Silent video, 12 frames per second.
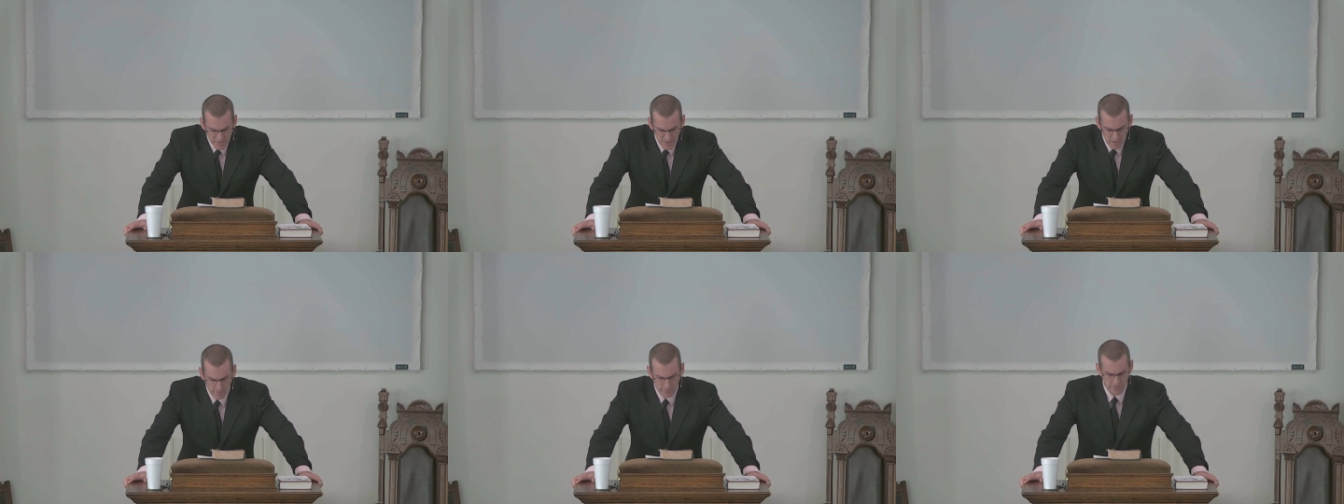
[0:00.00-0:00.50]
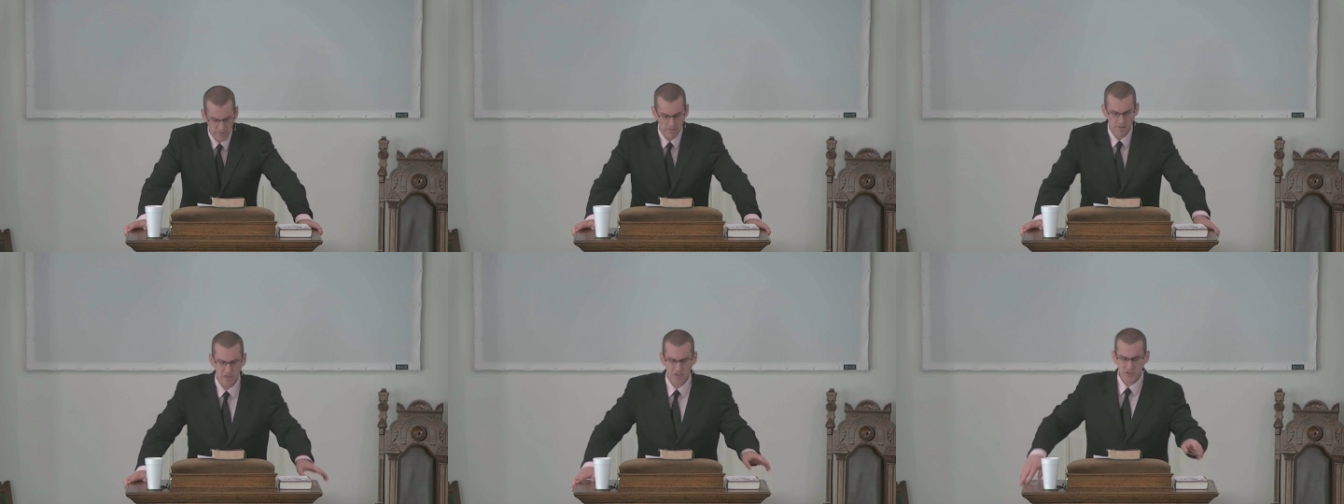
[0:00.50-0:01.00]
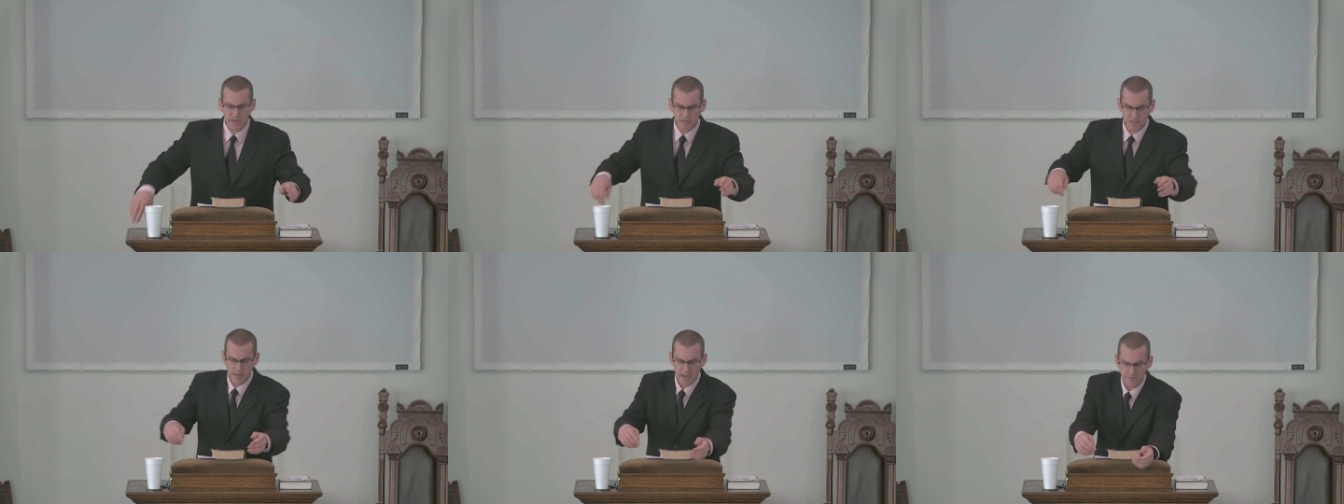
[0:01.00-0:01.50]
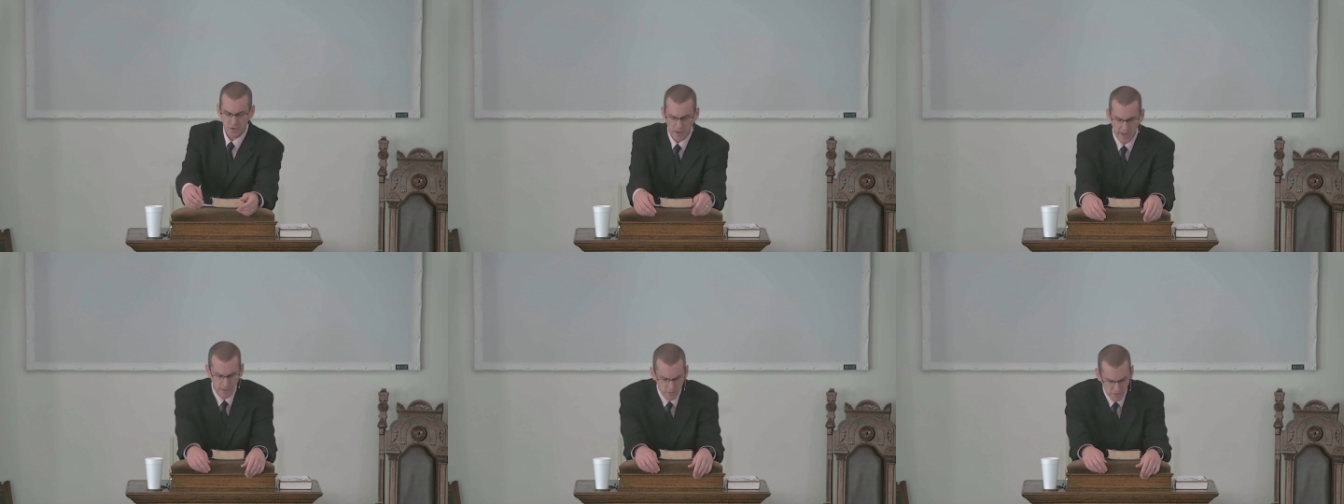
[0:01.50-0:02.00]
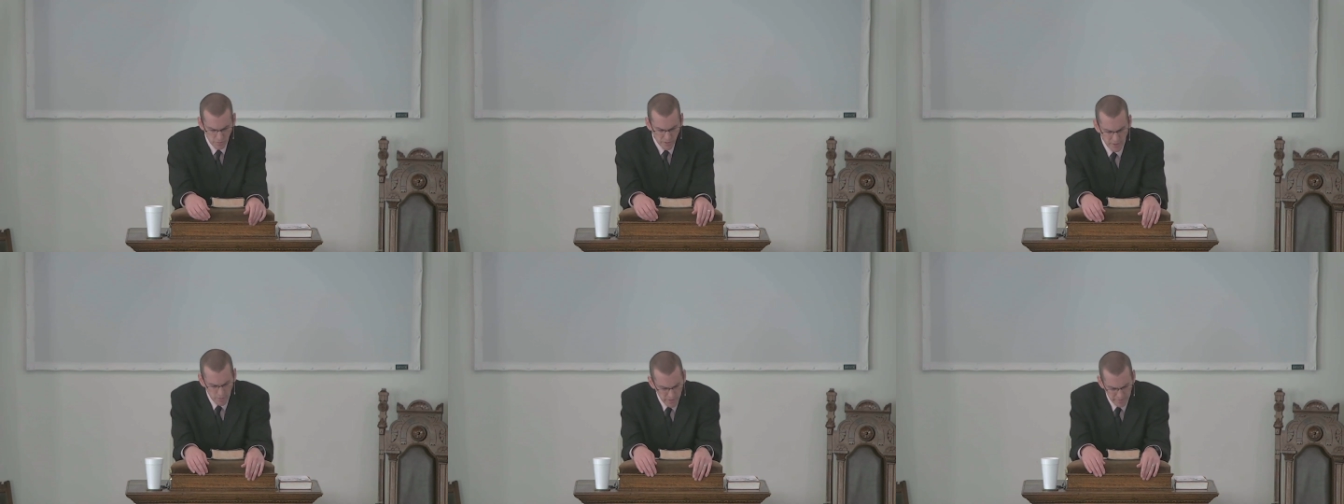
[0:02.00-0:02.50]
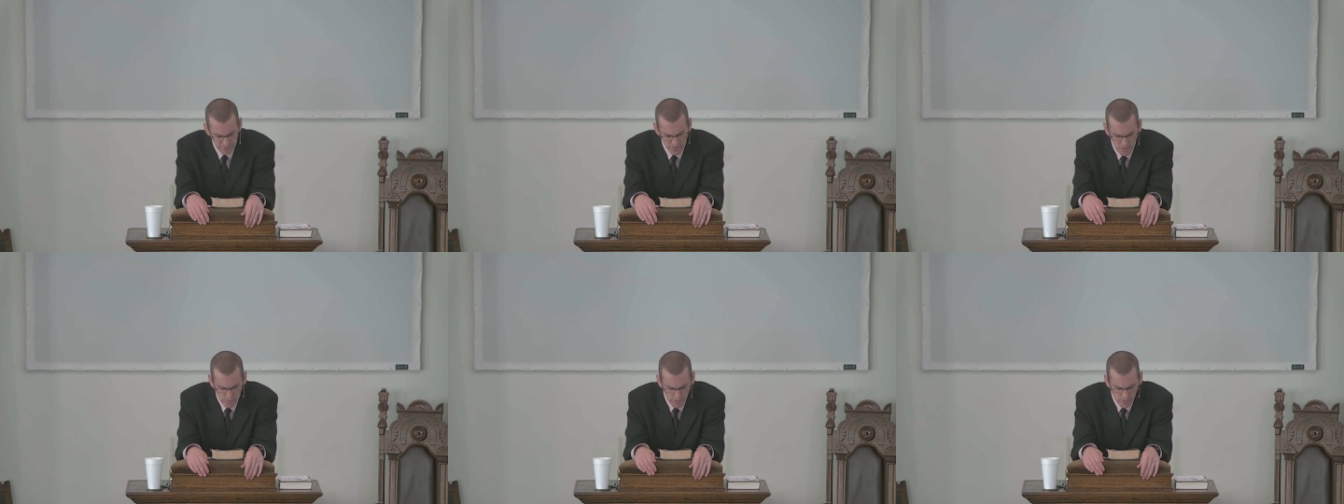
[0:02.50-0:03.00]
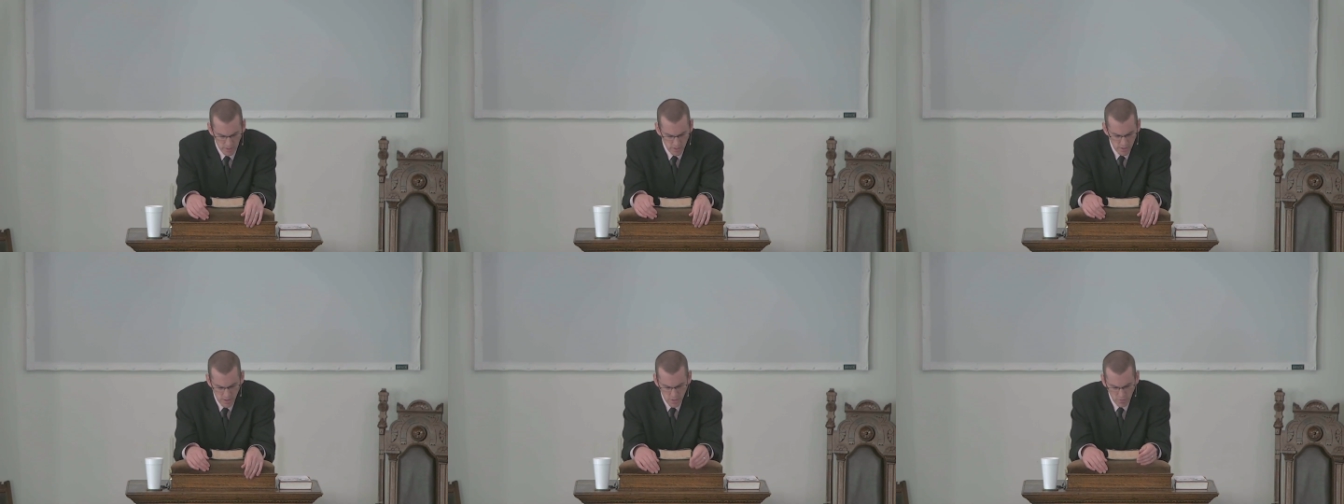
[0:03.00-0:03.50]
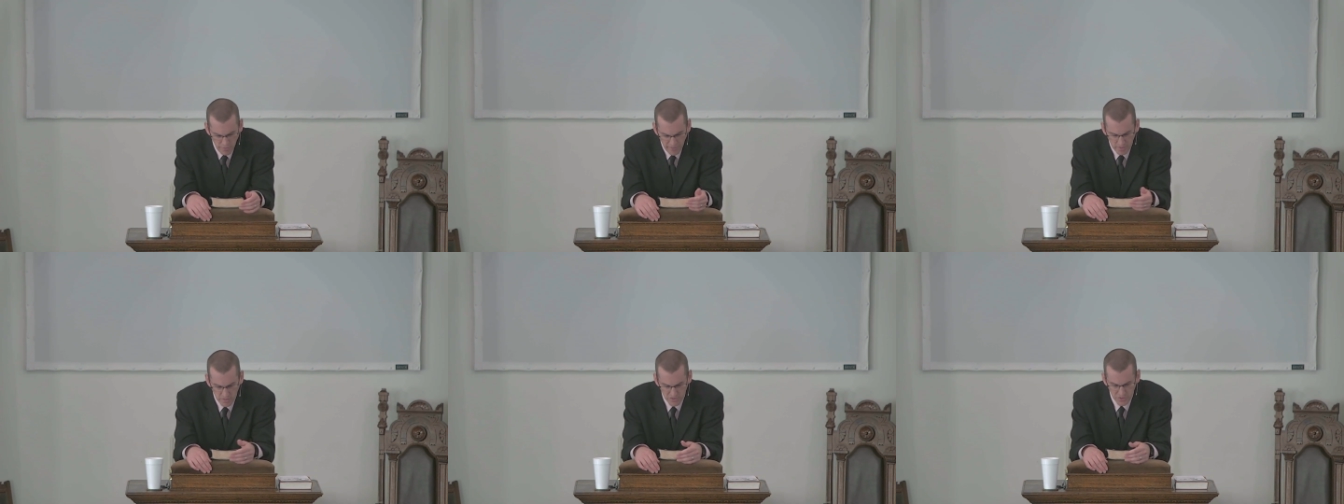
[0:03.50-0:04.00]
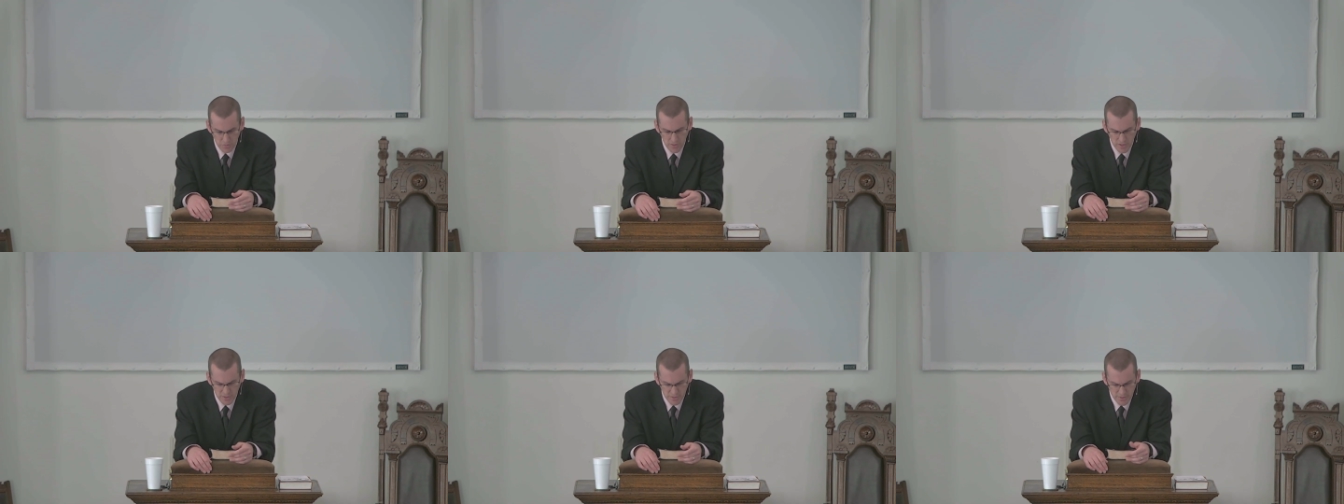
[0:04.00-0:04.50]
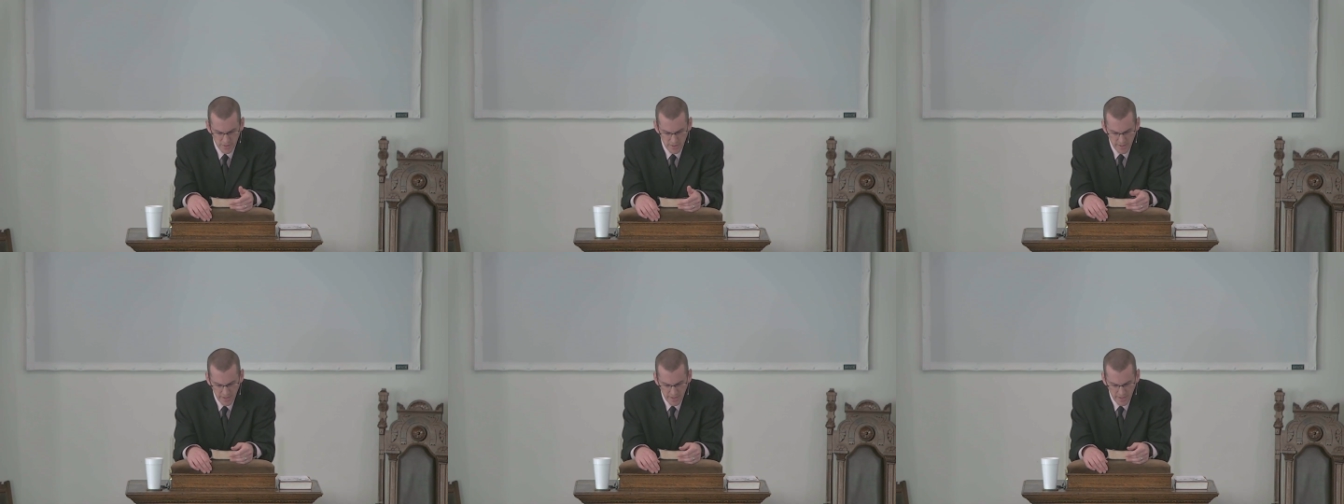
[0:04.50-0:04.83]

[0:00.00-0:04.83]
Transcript: myself, that is chasing after idols and we don't even know it. Reveal it to us.